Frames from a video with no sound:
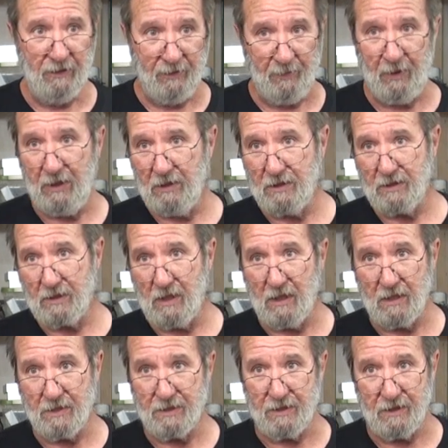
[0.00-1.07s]
the pins
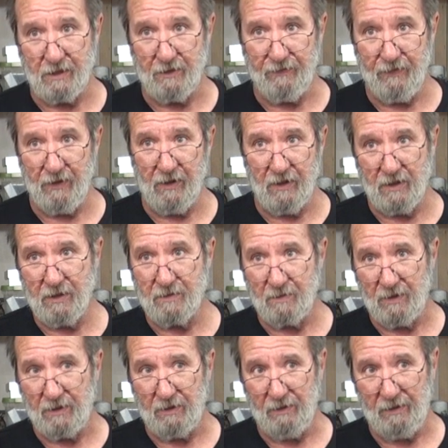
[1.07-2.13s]
cause an interference,
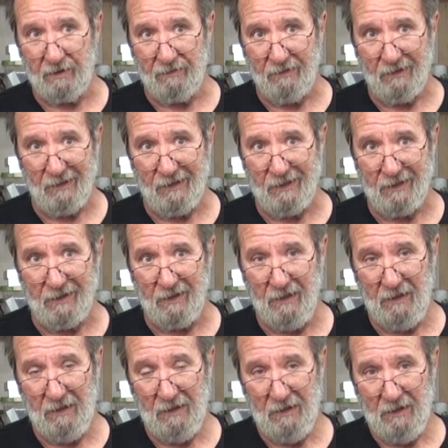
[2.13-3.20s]
but it really is
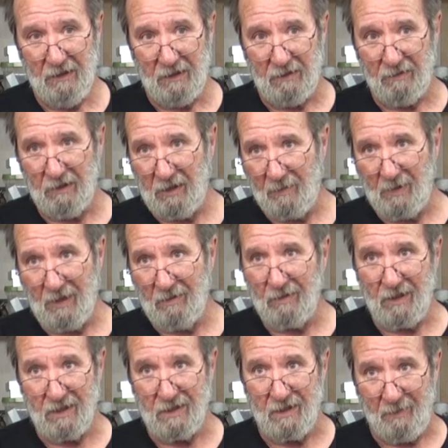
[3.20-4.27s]
it really
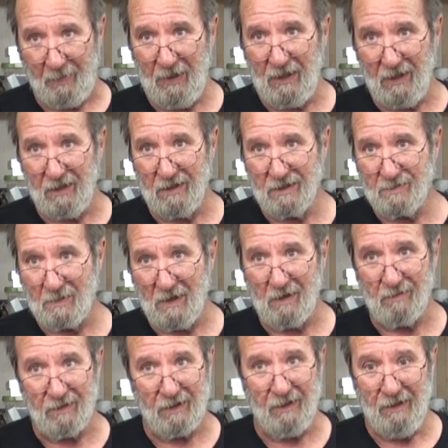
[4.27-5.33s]
probably isn't the pin, it's
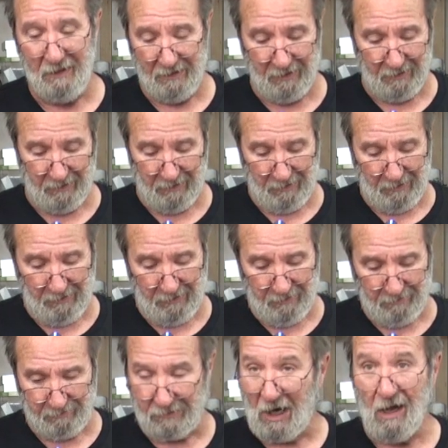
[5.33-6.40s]
probably
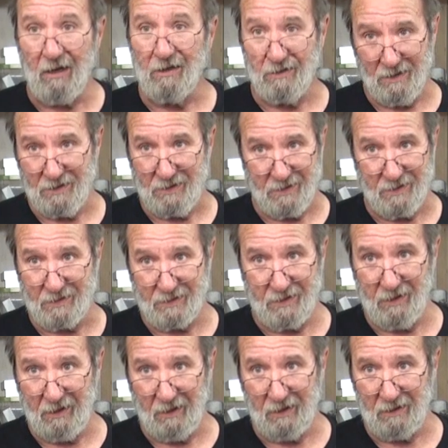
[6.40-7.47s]
tolerances.
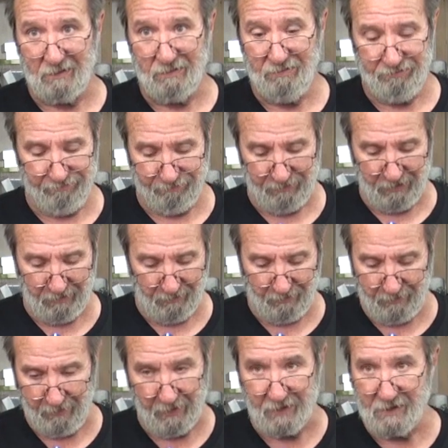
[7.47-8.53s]
Uh, you know,
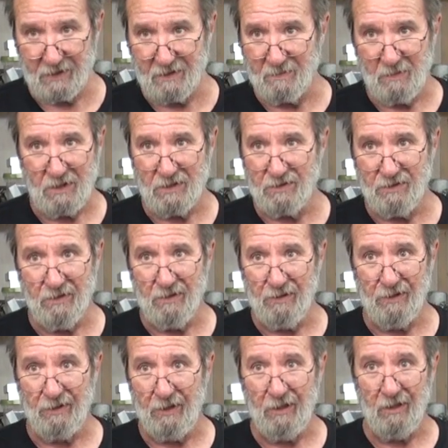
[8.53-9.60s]
this is
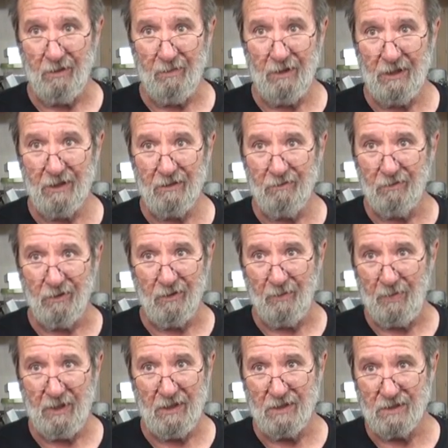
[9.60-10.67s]
misdrilled a little bit where the
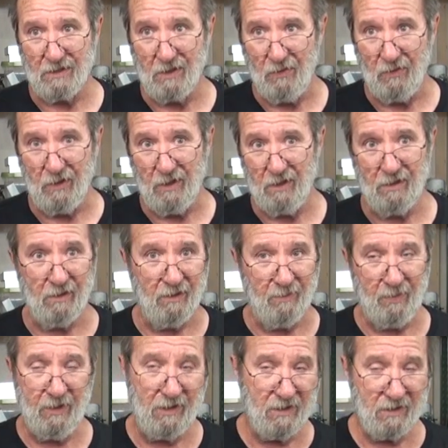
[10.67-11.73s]
pins go in or the
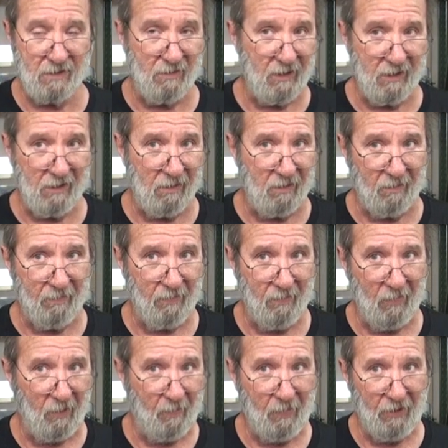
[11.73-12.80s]
pins go in or,
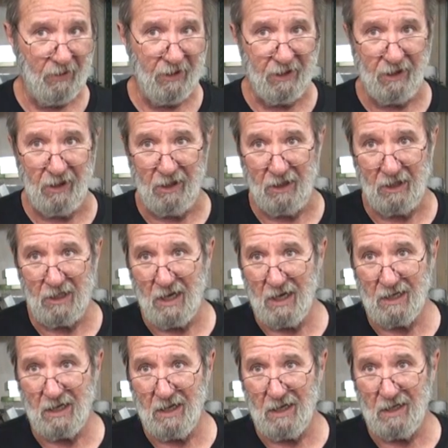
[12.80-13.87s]
or put in a little
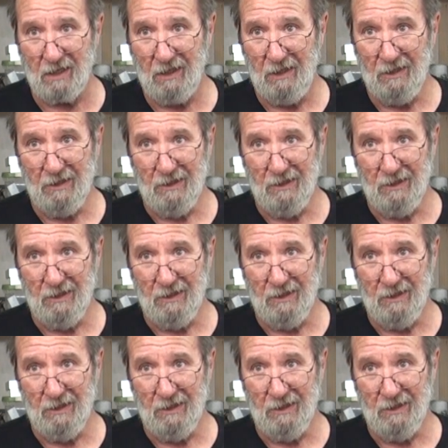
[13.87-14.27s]
caca